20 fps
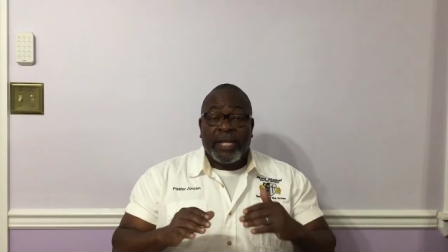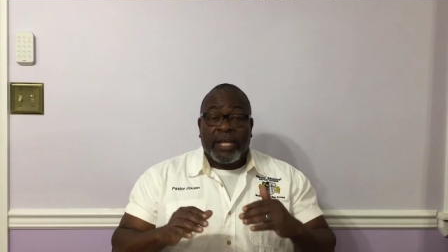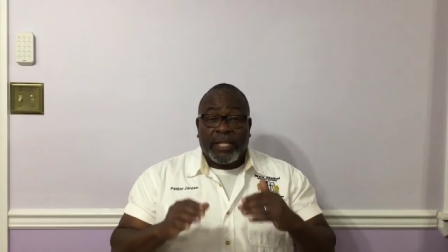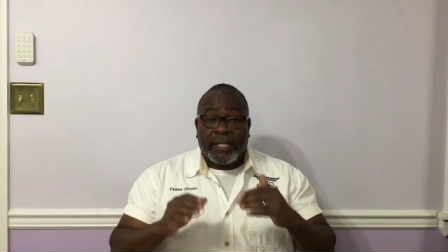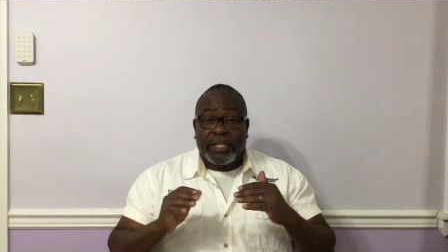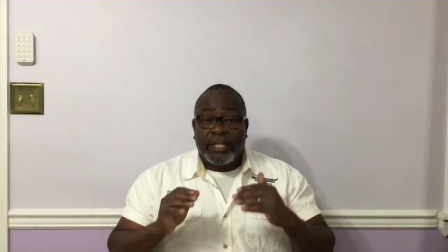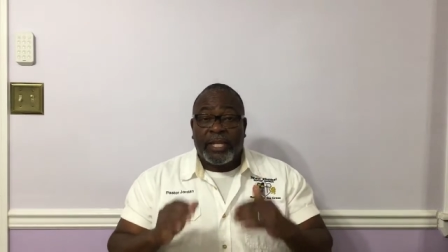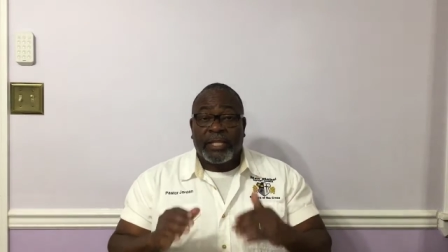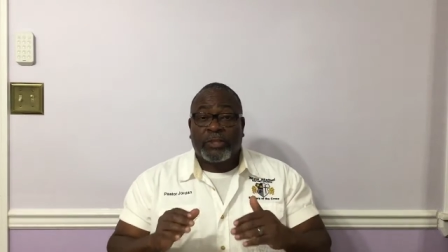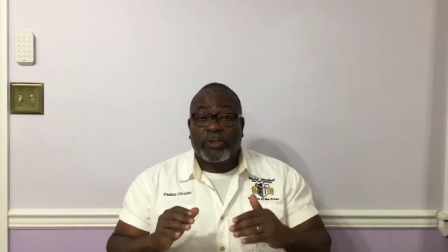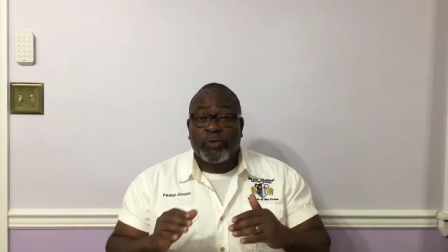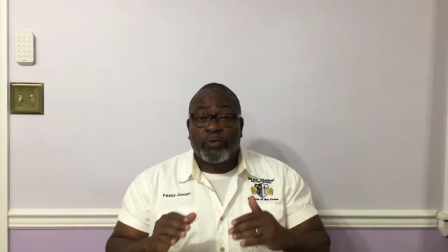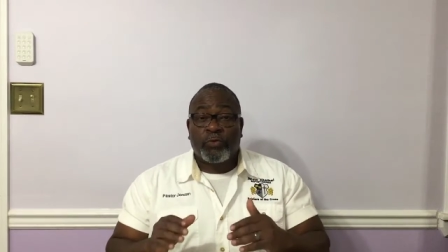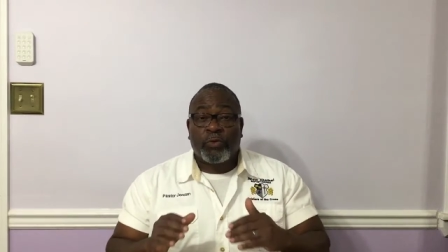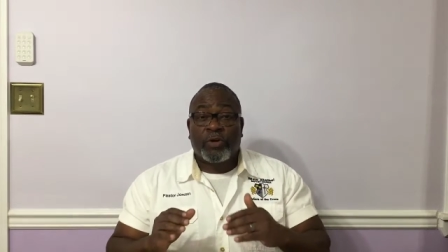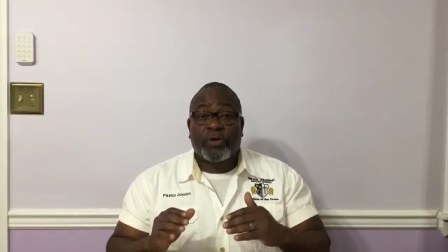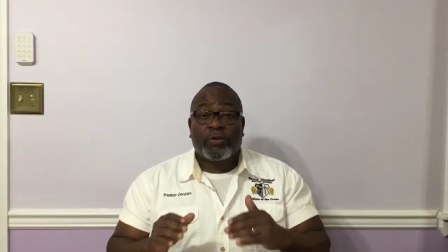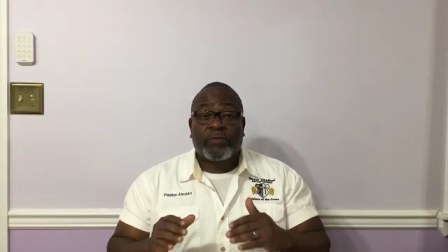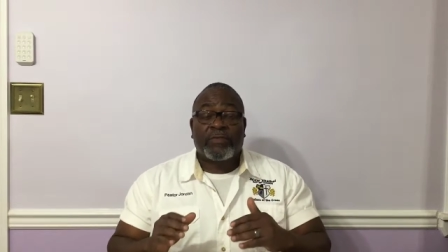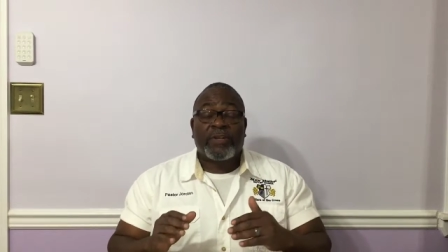Let the
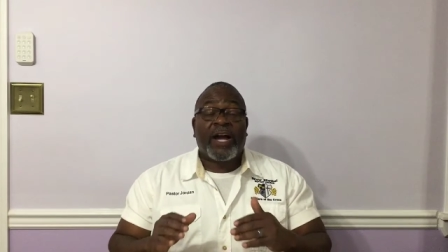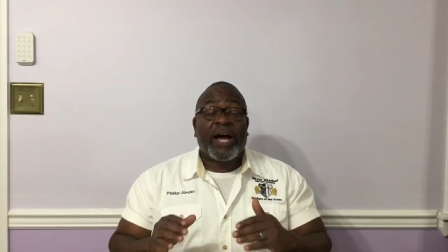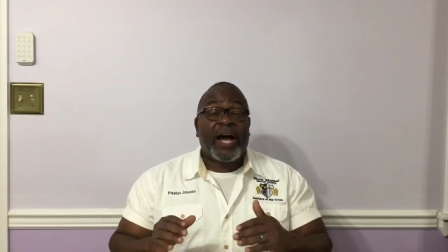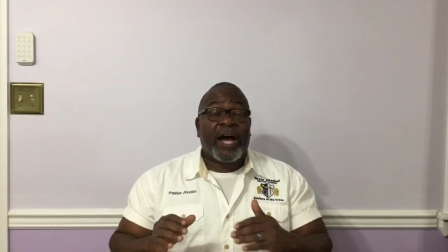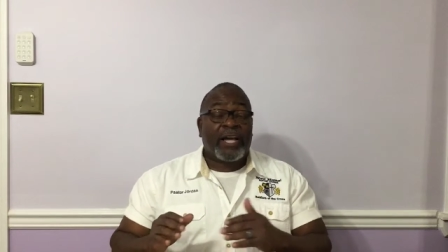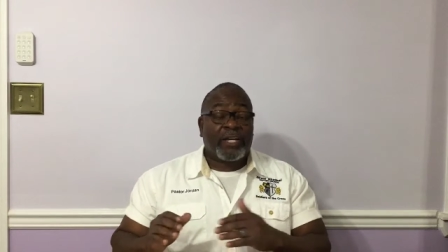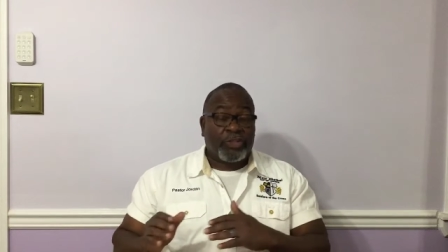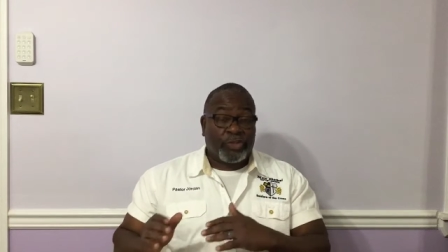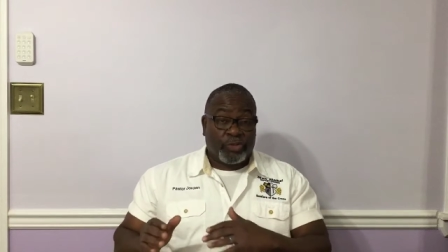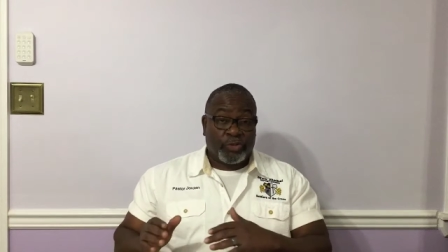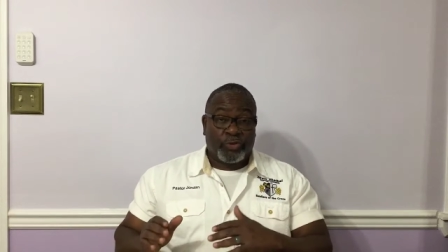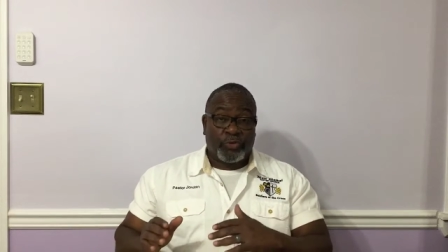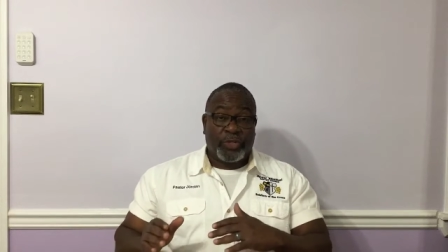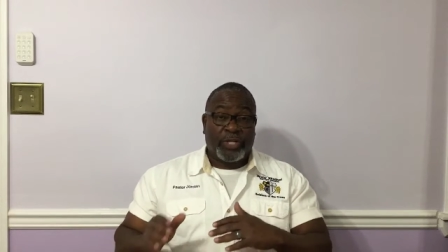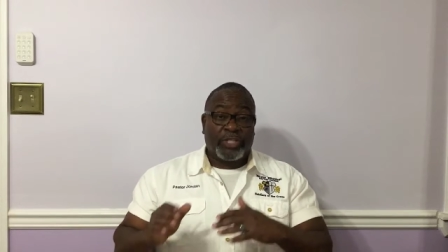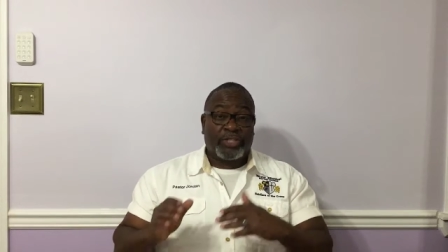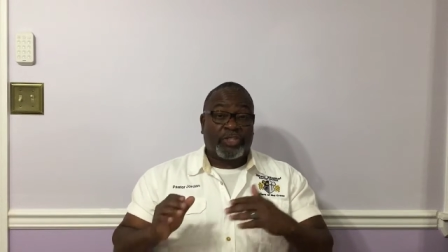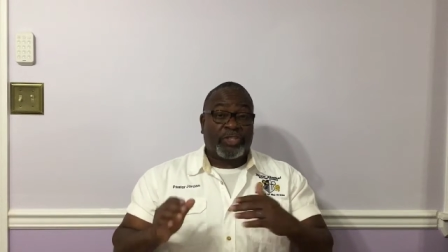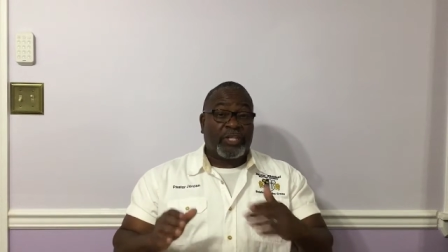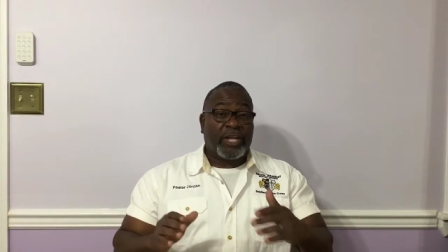word of God do
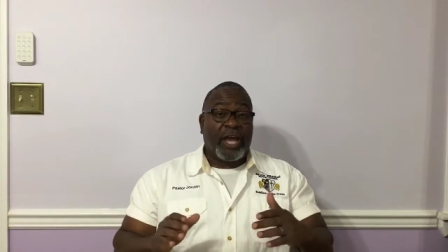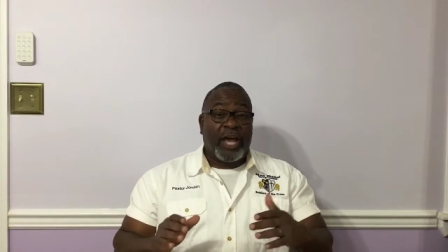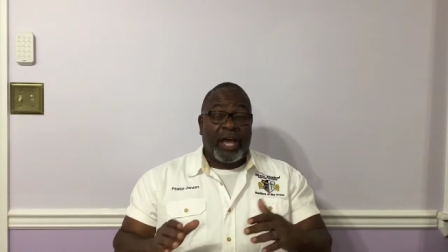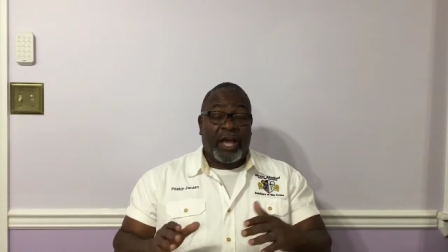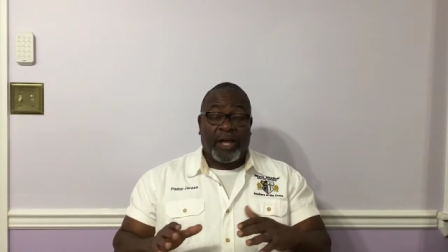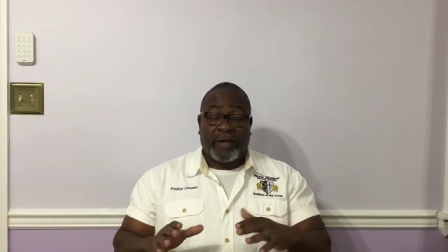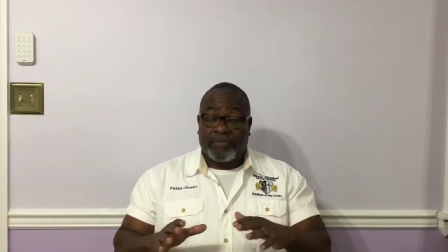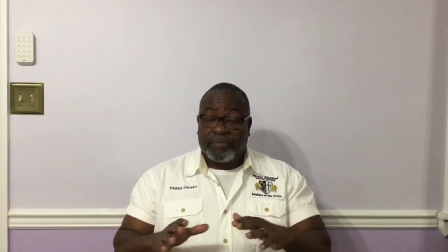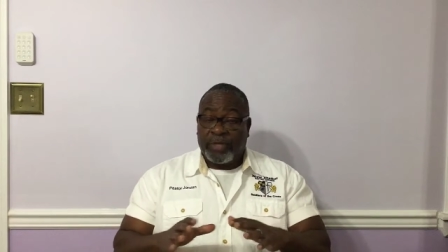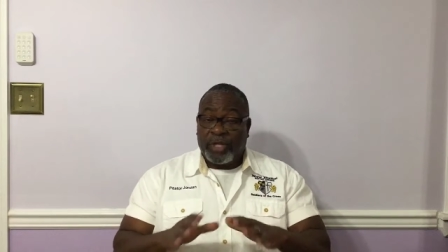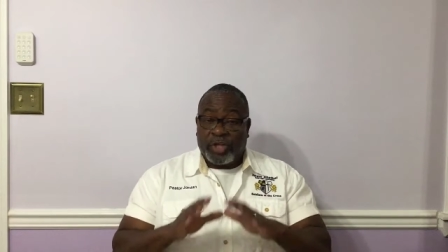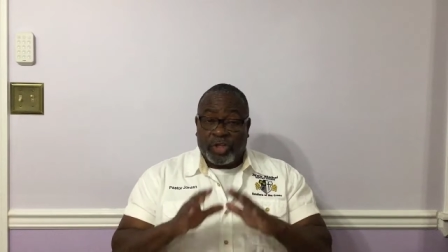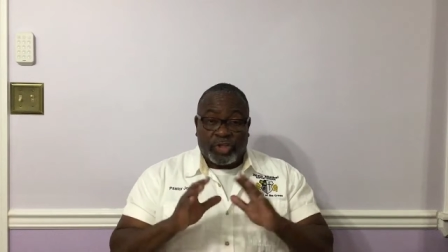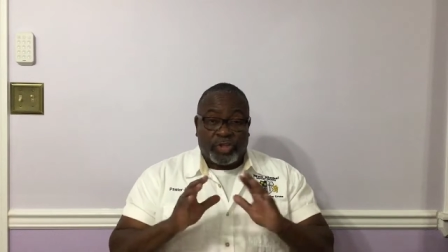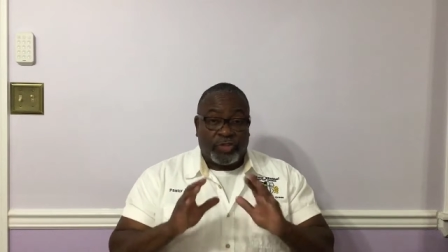its job.